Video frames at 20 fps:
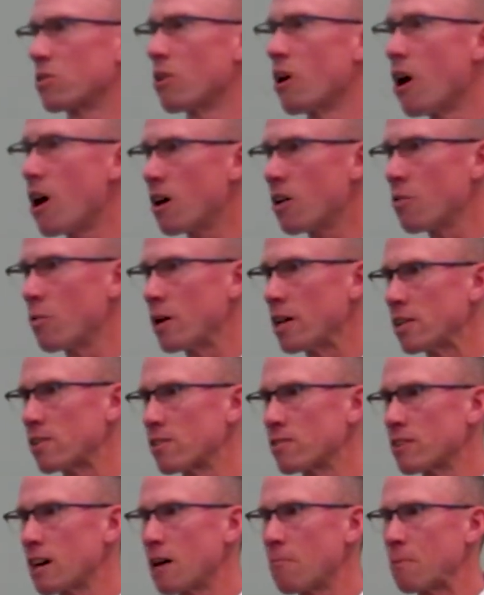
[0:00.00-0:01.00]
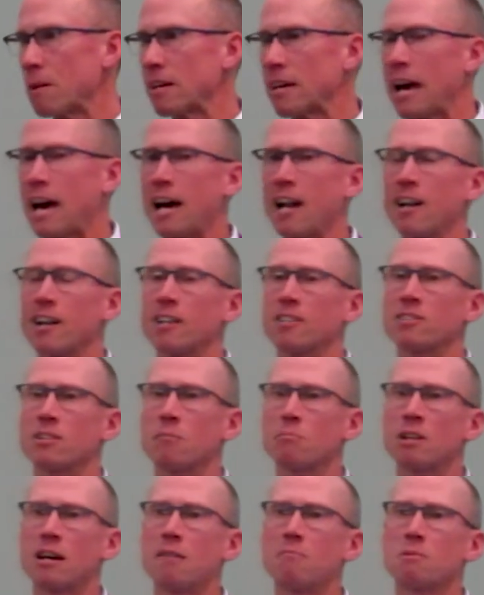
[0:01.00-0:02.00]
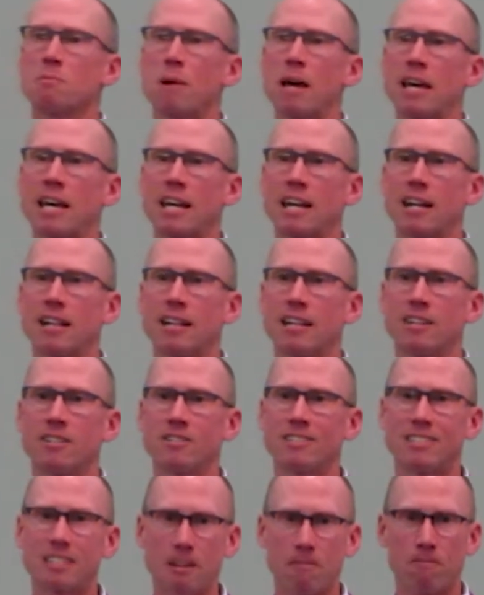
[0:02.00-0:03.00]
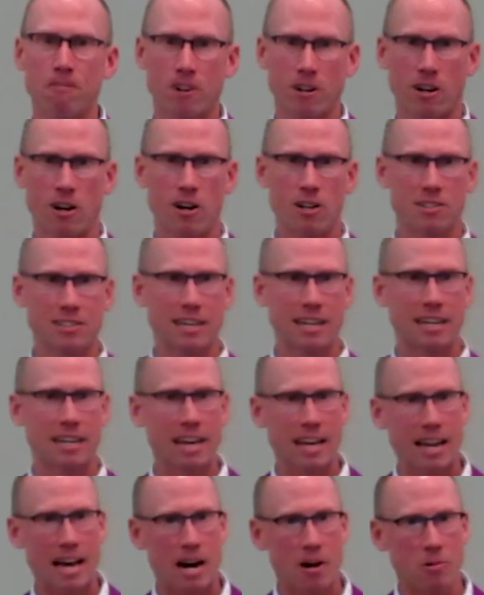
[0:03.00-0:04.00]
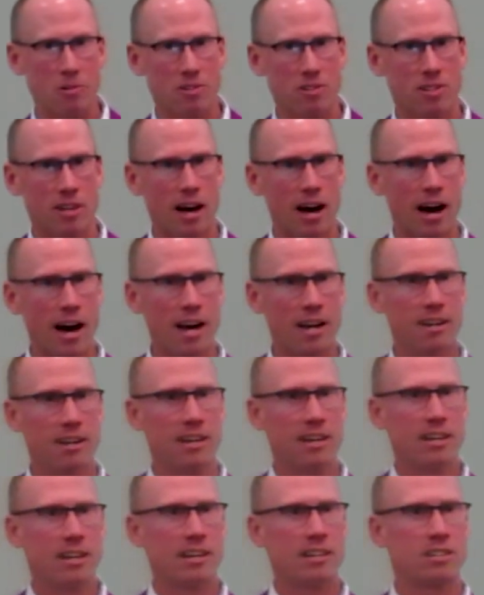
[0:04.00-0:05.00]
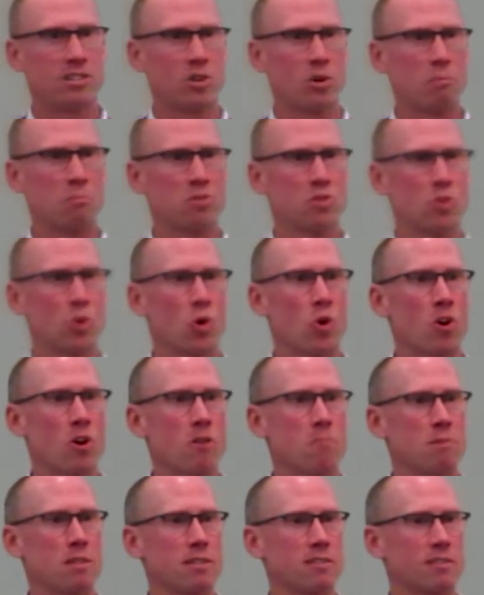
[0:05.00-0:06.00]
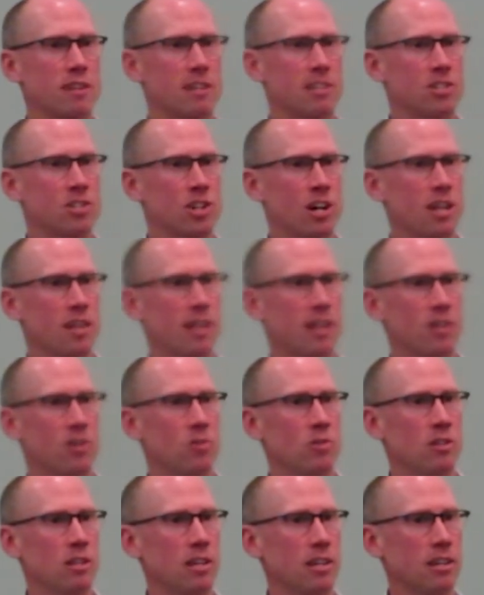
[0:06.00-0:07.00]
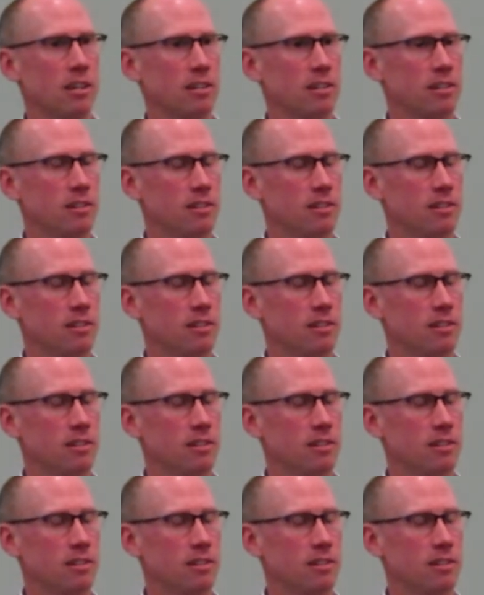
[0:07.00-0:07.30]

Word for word: long winters up in Canada sometimes make it a little difficult to get outside and to absorb the sunshine that you need.